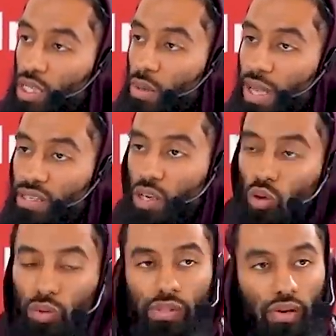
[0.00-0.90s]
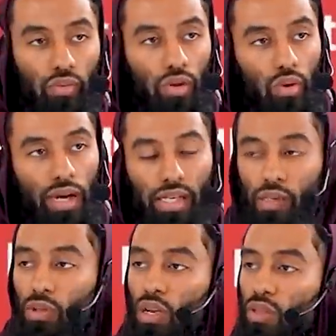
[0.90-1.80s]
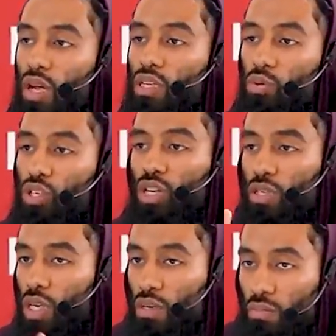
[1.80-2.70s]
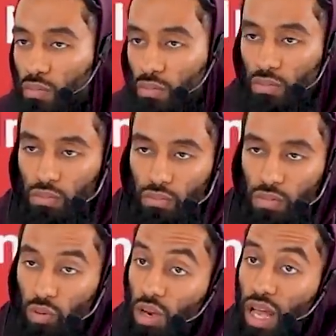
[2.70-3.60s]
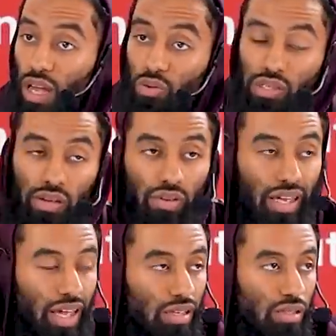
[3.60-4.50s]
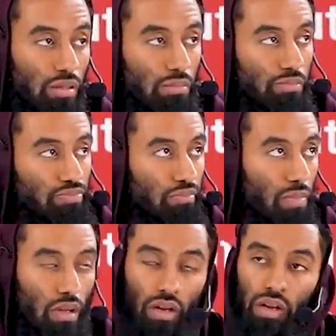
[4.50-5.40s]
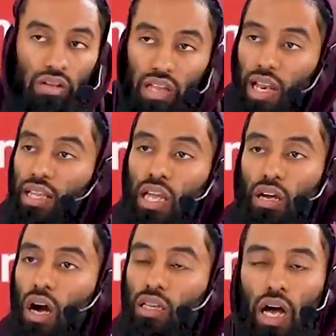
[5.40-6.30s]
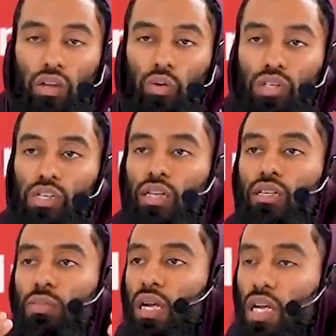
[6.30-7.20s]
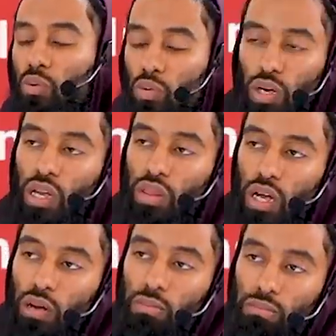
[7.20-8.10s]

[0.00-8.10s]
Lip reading: man seclude himself with a woman except that the third is what? Shaitan. Wallahi, I received a case. They let their guard down. They were just intermingling with one another.